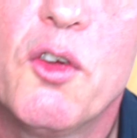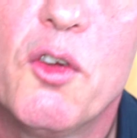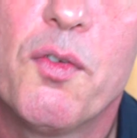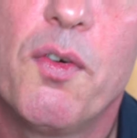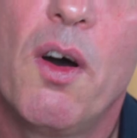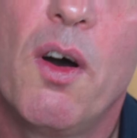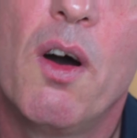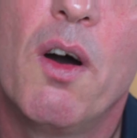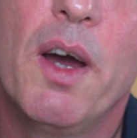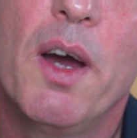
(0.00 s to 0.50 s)

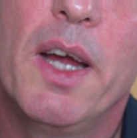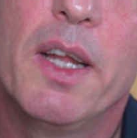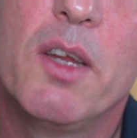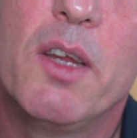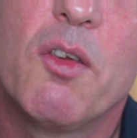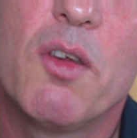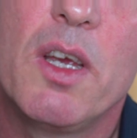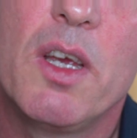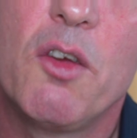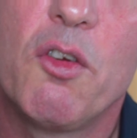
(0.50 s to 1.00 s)
file head
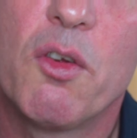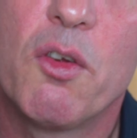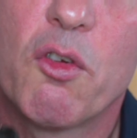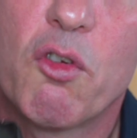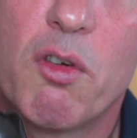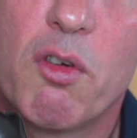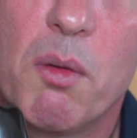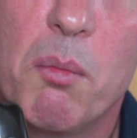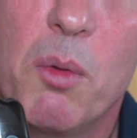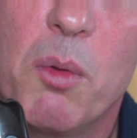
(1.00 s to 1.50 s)
is easy
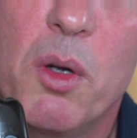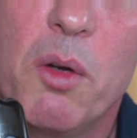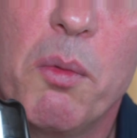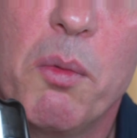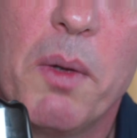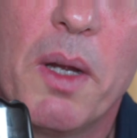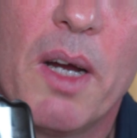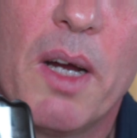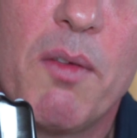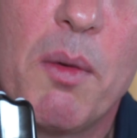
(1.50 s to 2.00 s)
enough to remove.
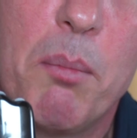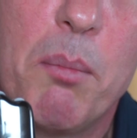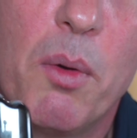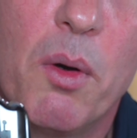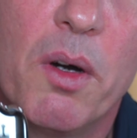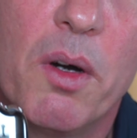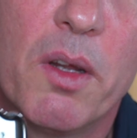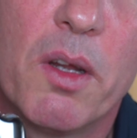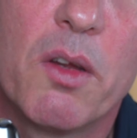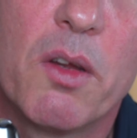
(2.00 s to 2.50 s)
We have a
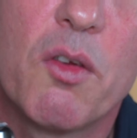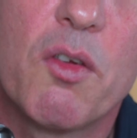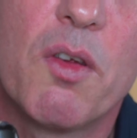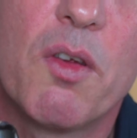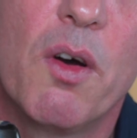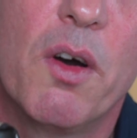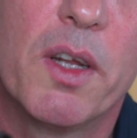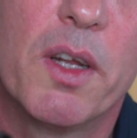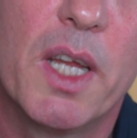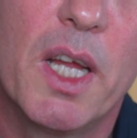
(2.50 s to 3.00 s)
button on the
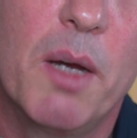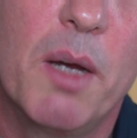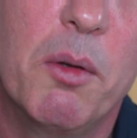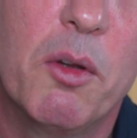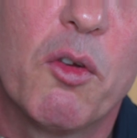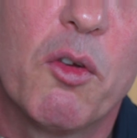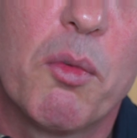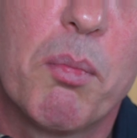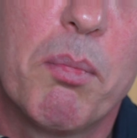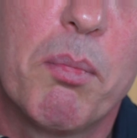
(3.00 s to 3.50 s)
side there. We
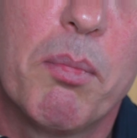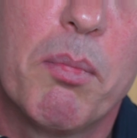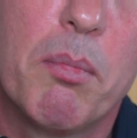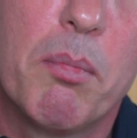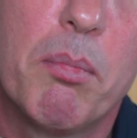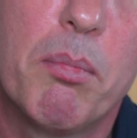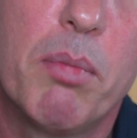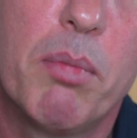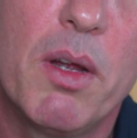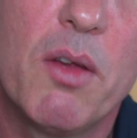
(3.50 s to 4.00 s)
just
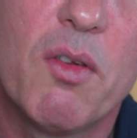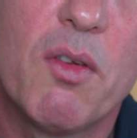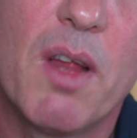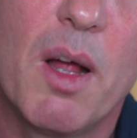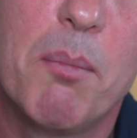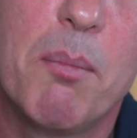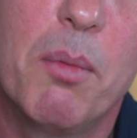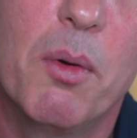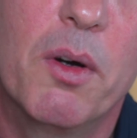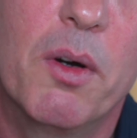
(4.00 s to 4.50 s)
press
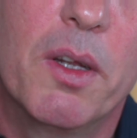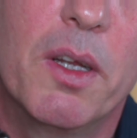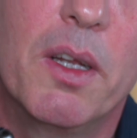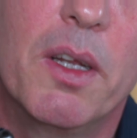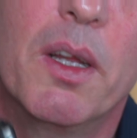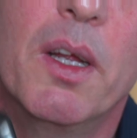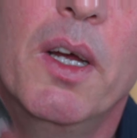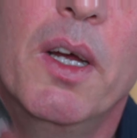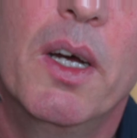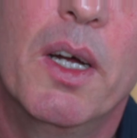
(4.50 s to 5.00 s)
that button
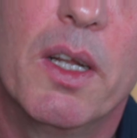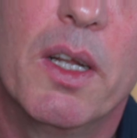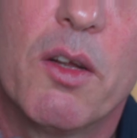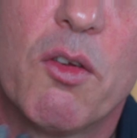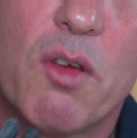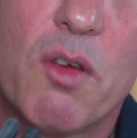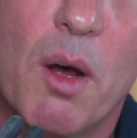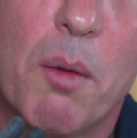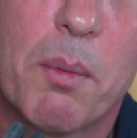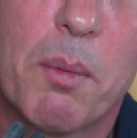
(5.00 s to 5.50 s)
in, and
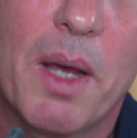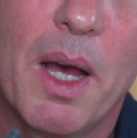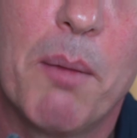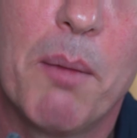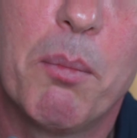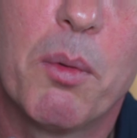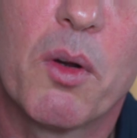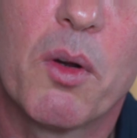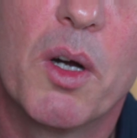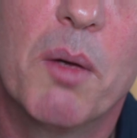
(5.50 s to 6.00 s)
the top
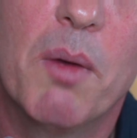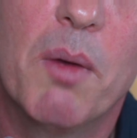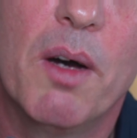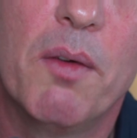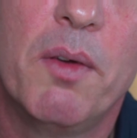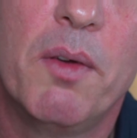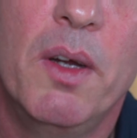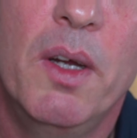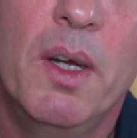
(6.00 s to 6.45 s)
cap will come off.